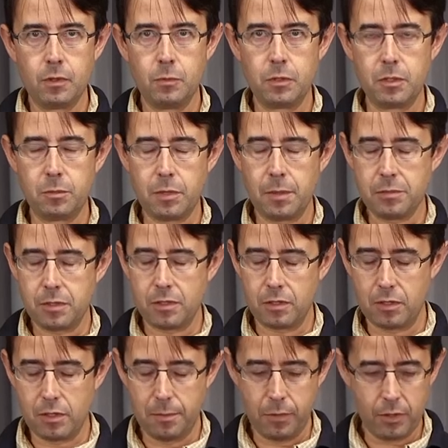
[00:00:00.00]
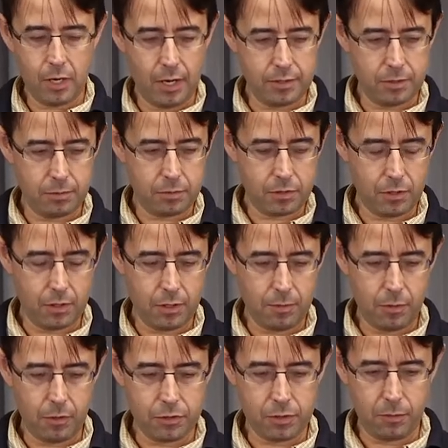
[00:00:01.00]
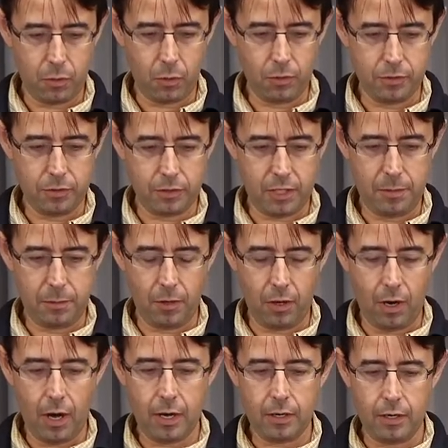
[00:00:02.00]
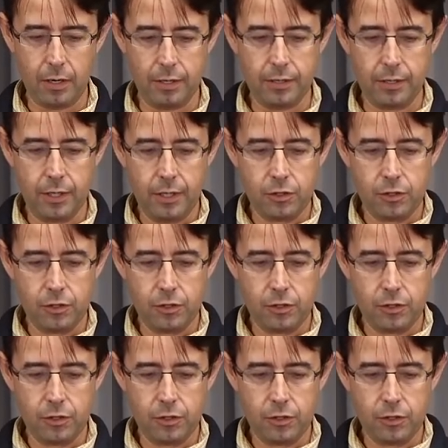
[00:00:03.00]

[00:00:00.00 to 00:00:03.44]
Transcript: but sometimes it's the simple concepts that are the most important to keep your eye on.